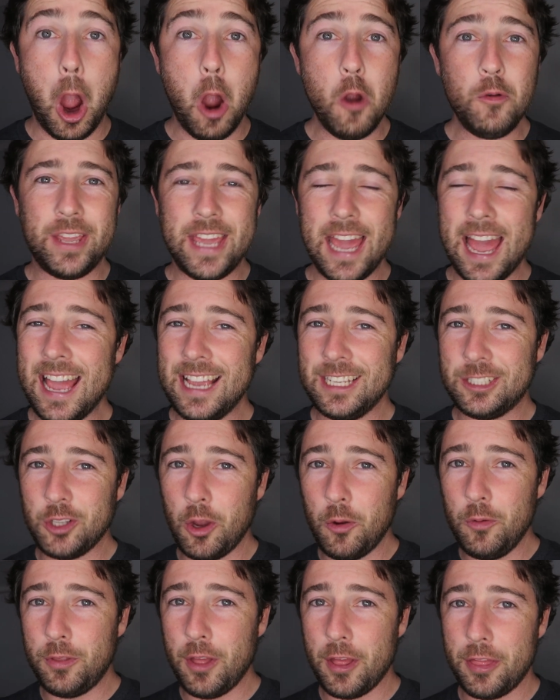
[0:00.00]
Okay,
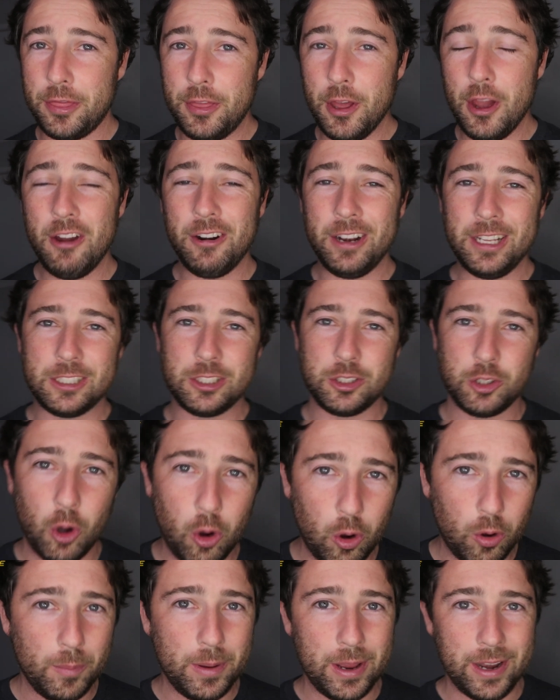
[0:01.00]
so the third
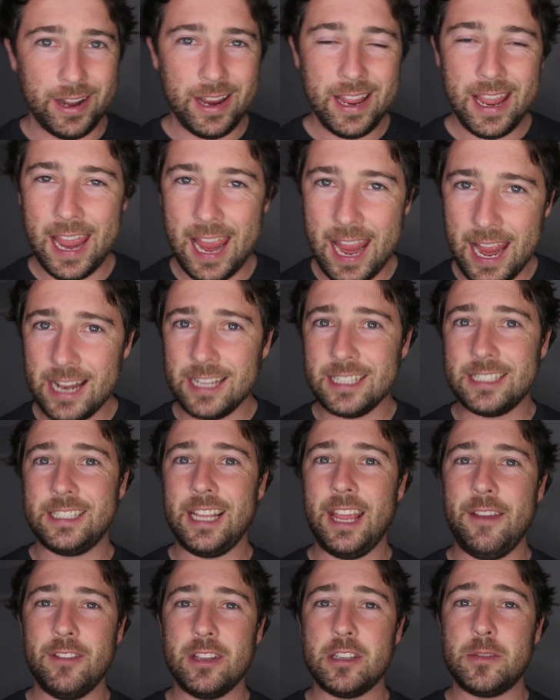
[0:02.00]
installment in
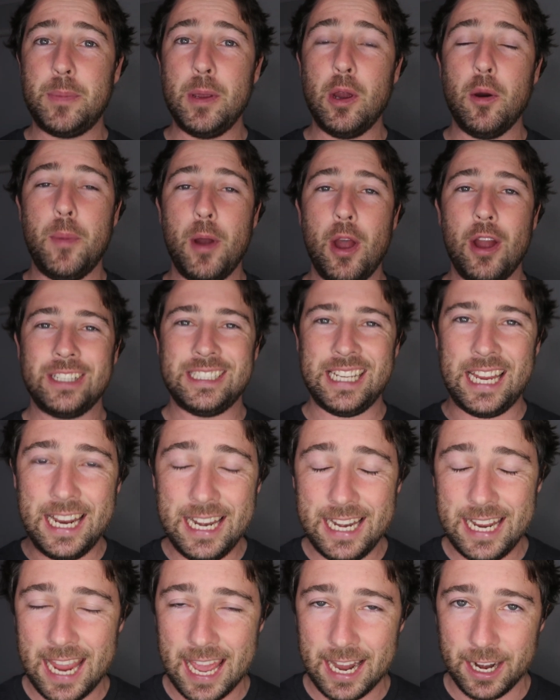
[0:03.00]
Steven Spielberg's
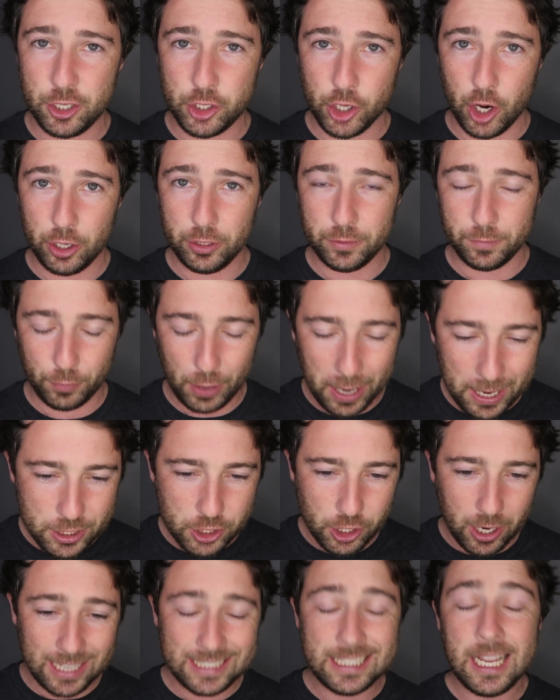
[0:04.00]
Indiana Jones
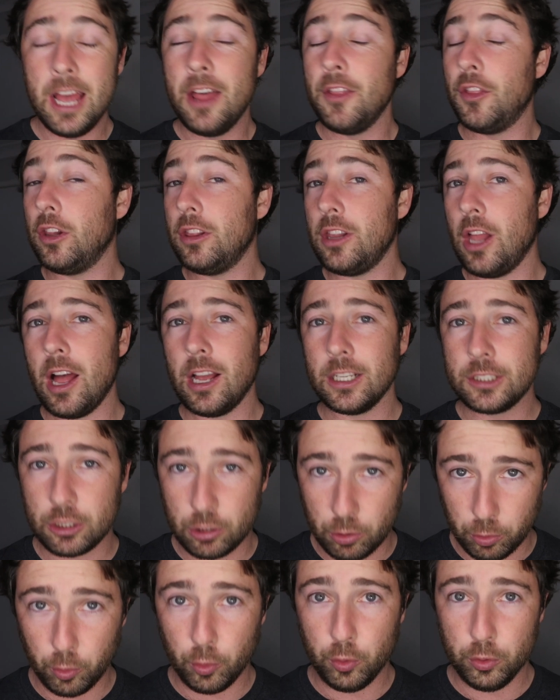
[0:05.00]
franchise, The
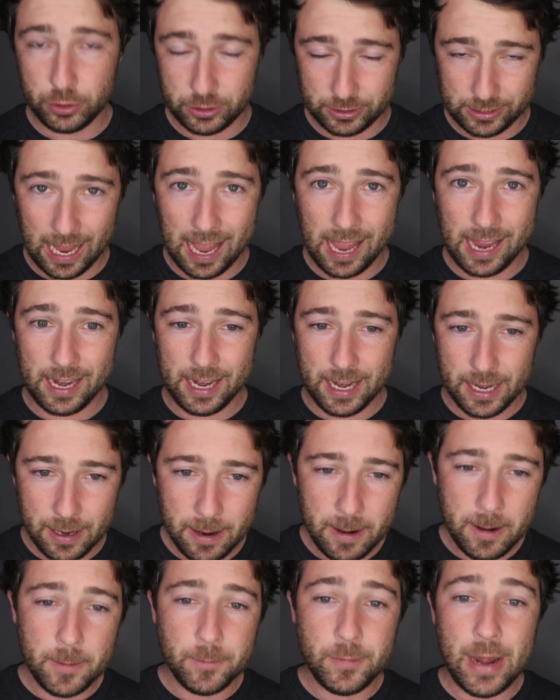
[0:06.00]
Last Crusade.